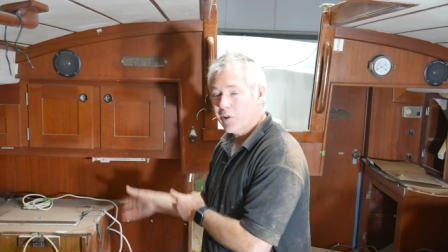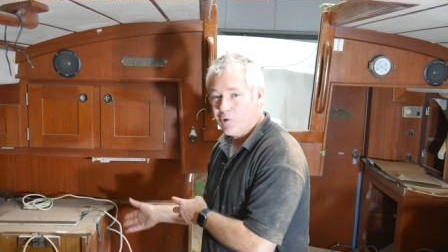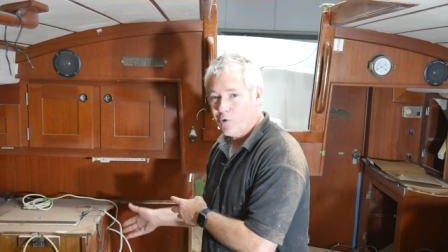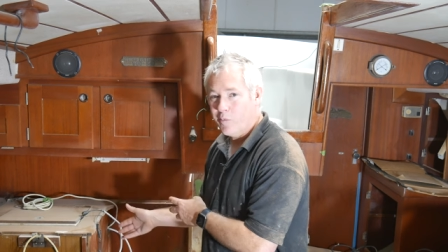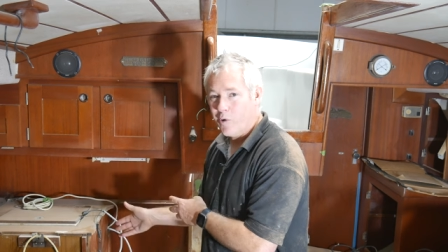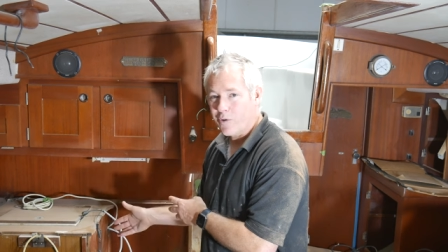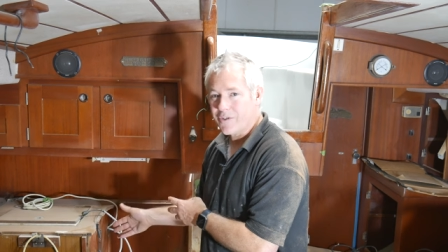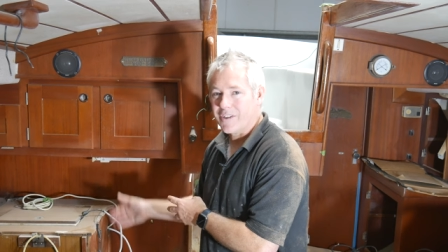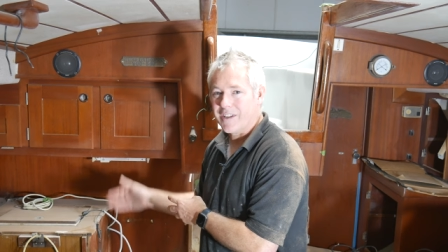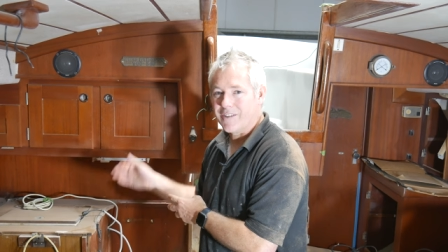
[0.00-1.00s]
cool box
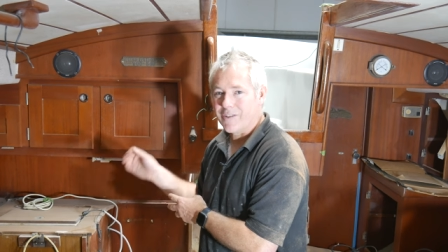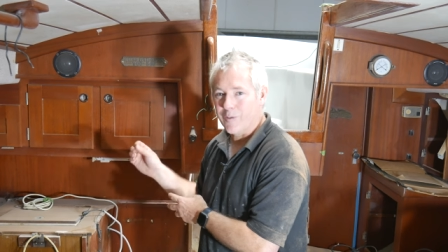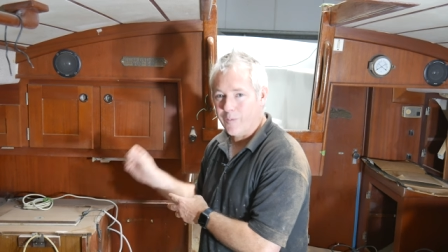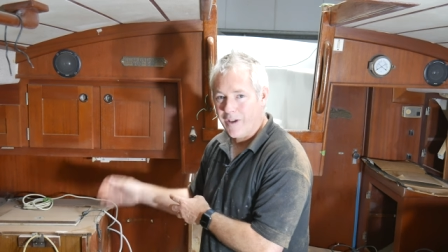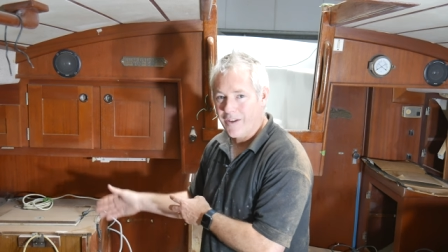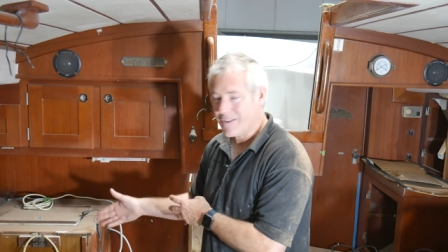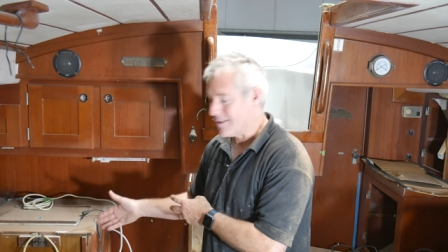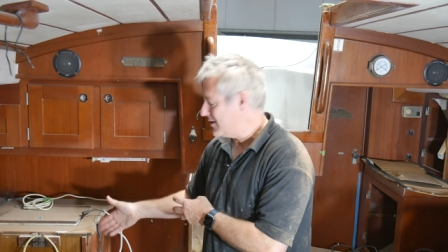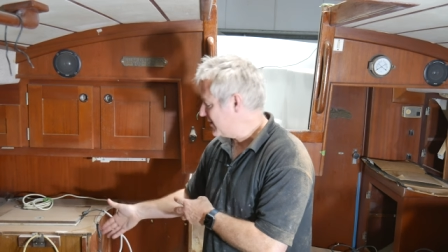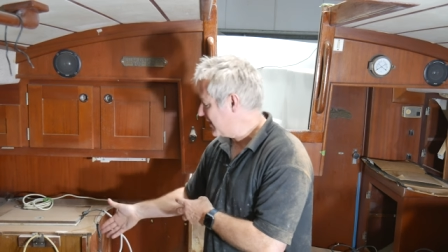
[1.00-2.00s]
to get to the
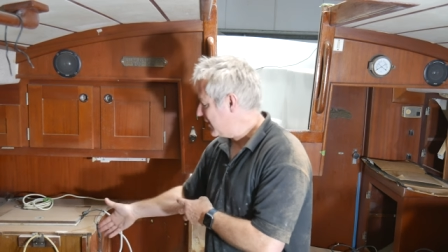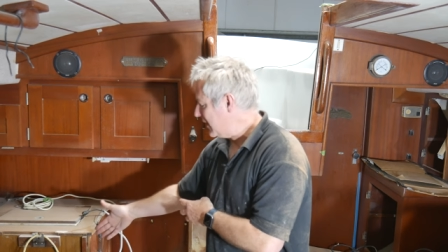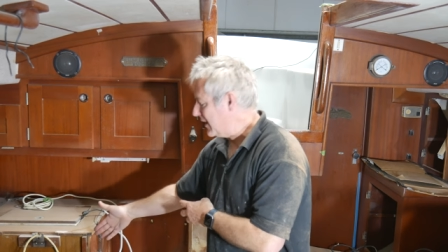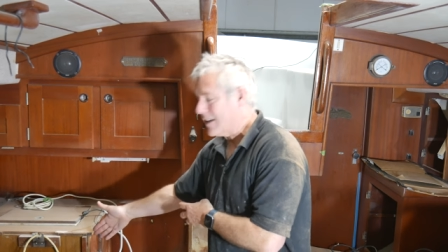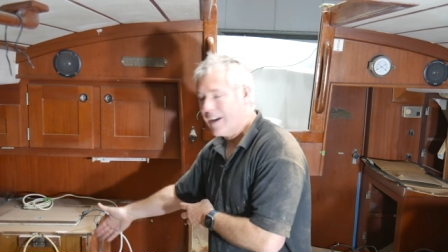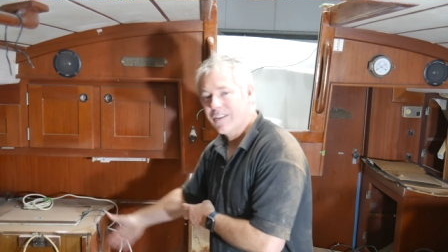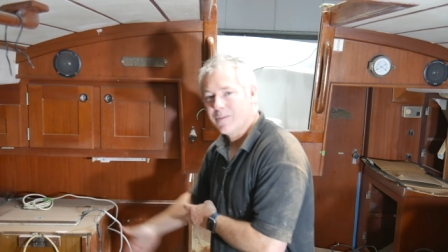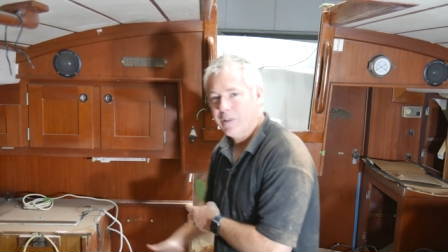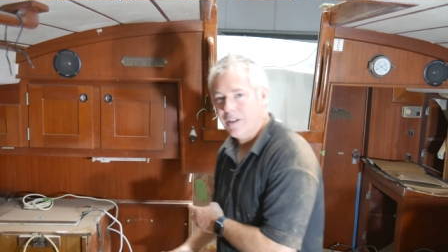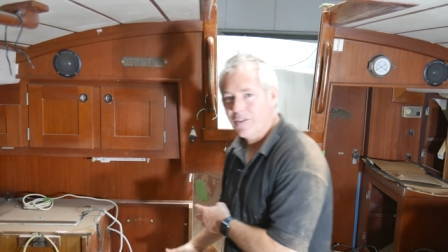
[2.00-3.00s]
fasteners to get that
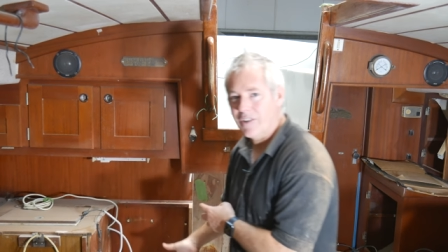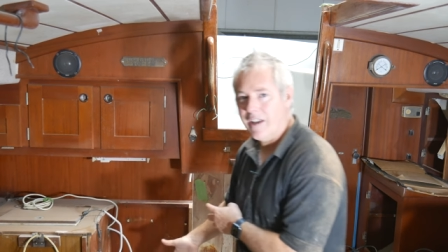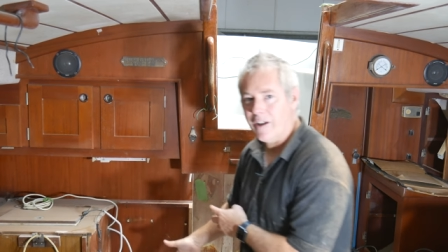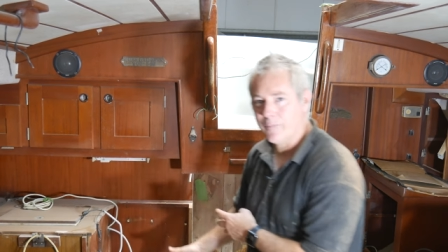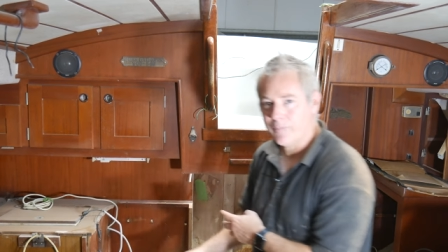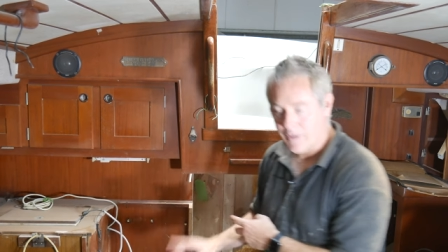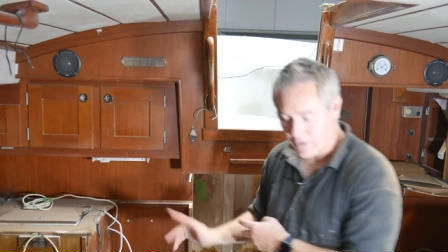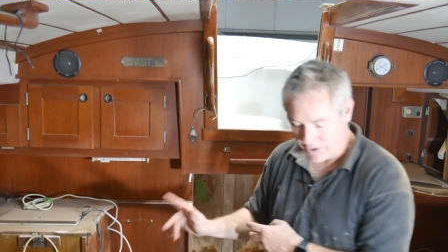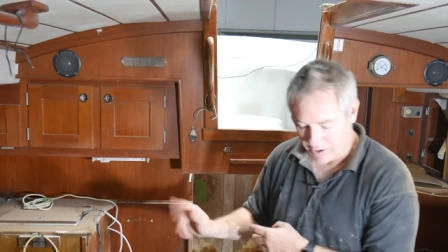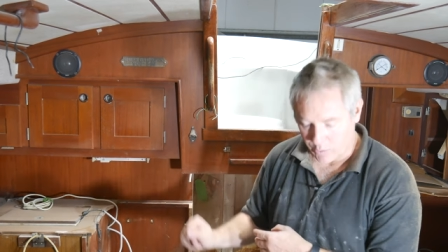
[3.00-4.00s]
last piece out. I'll
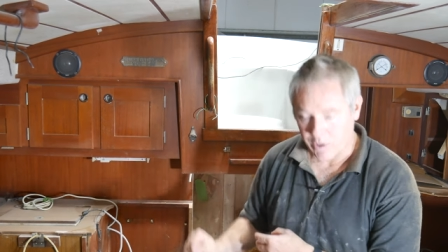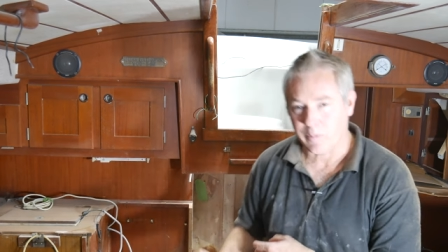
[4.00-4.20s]
show you what I